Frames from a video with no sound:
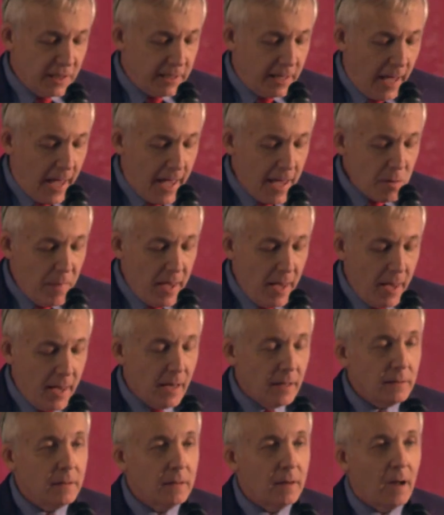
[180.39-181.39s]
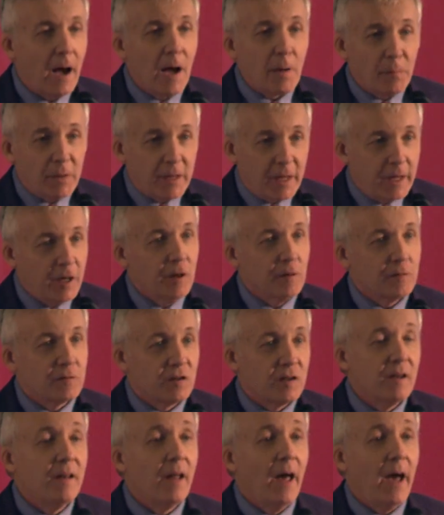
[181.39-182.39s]
a gay man, I'm here
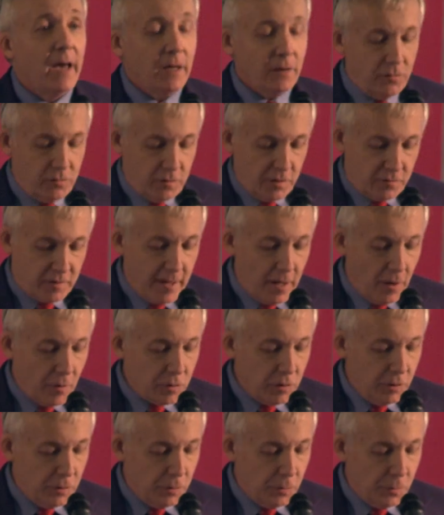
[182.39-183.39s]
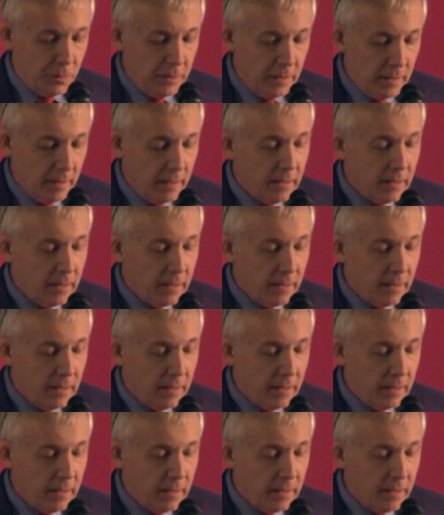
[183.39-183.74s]
tonight to tell you